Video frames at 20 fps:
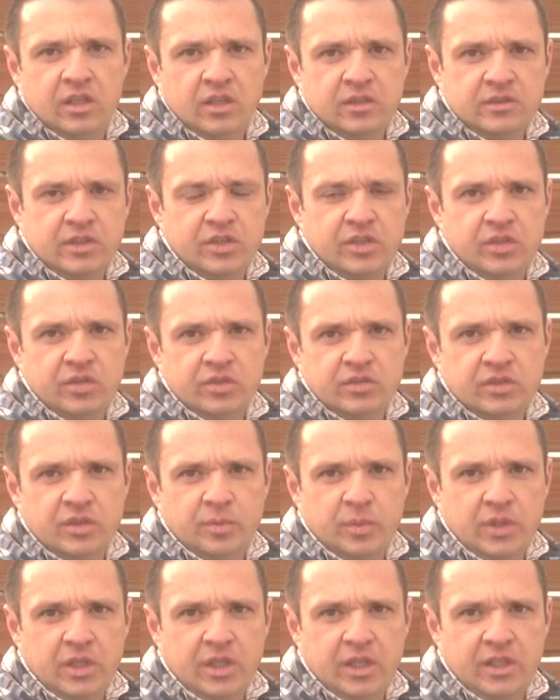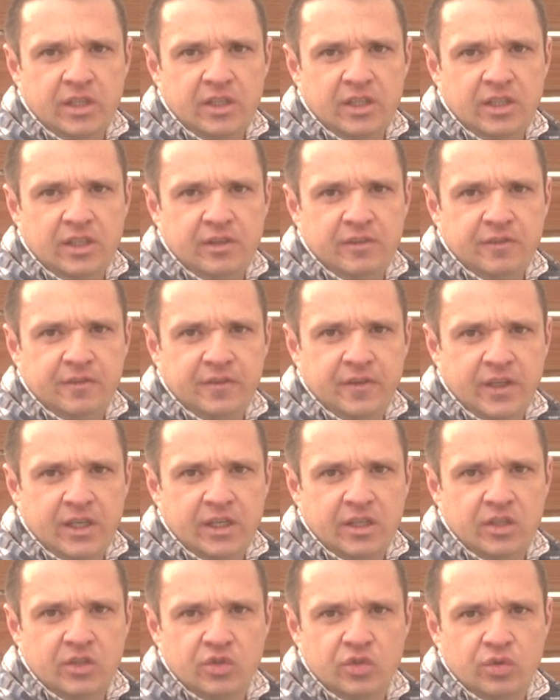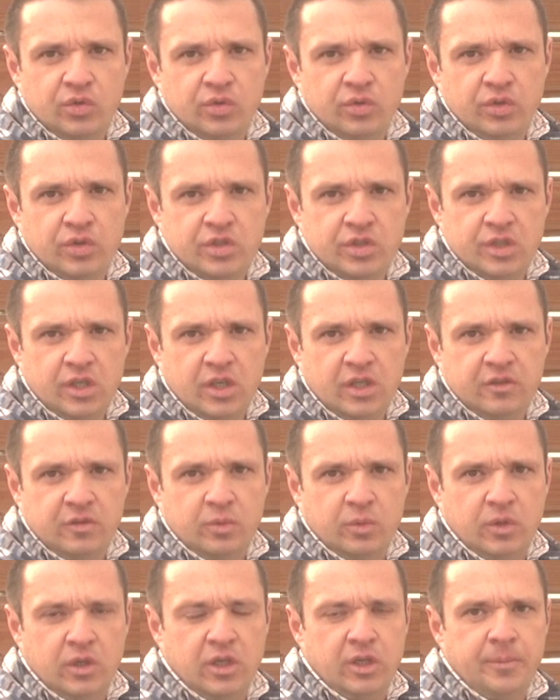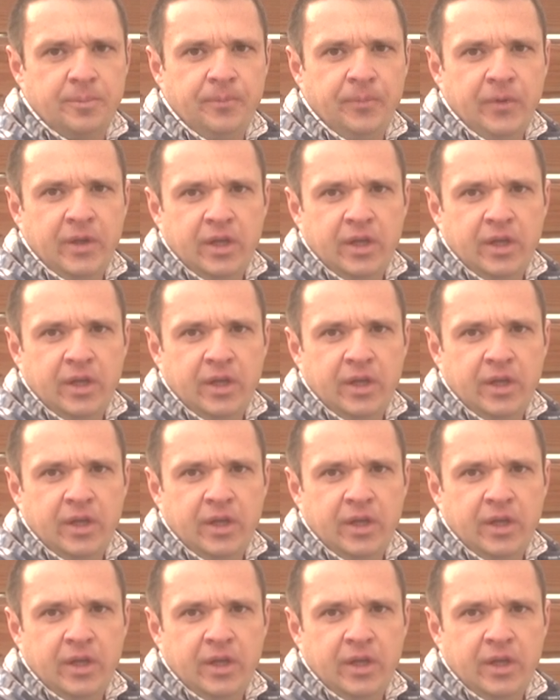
it lets you eliminate the fans through the software